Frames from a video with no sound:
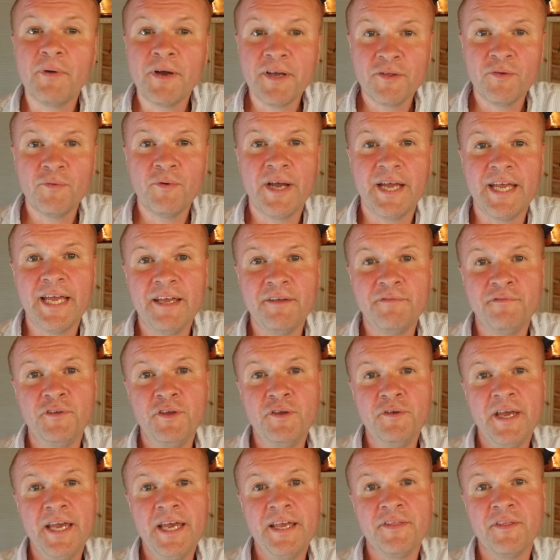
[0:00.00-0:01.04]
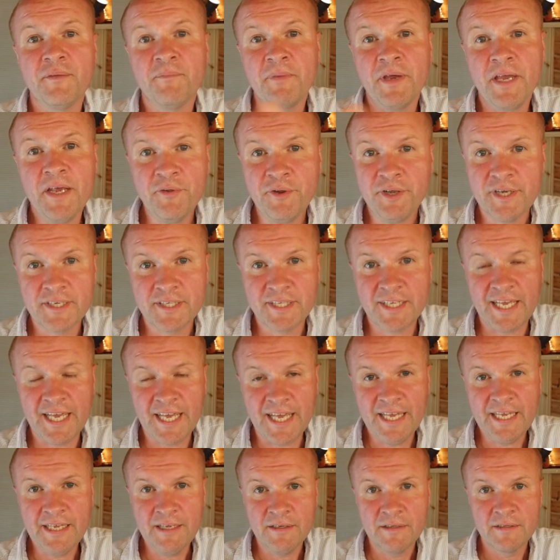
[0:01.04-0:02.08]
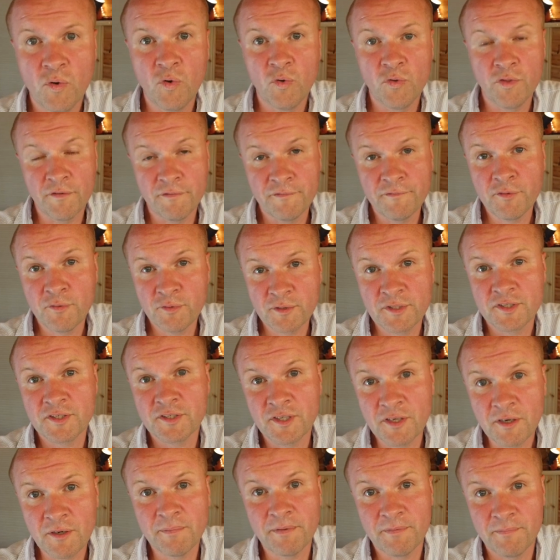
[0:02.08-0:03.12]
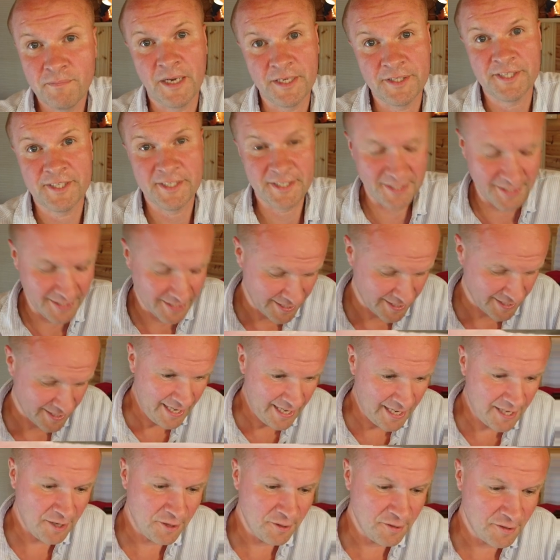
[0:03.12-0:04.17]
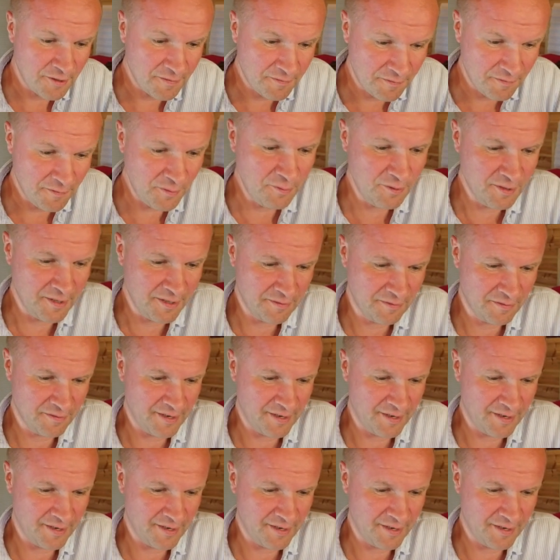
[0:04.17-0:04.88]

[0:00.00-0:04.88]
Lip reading: By the way, if you hit the period key or the full stop button, it goes forward a